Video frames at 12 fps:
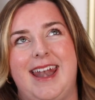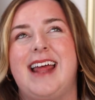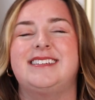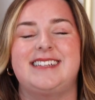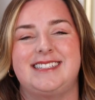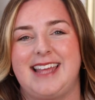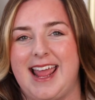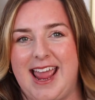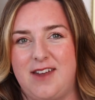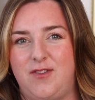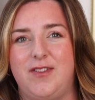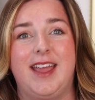and as I say a
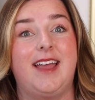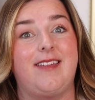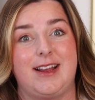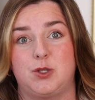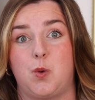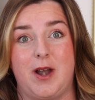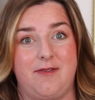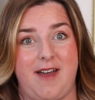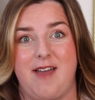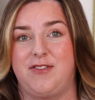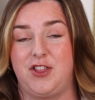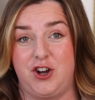handful, they get like
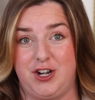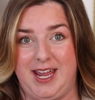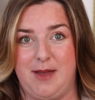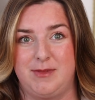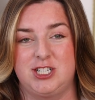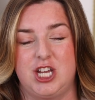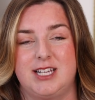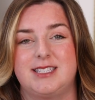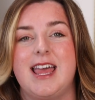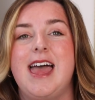25, 30 images.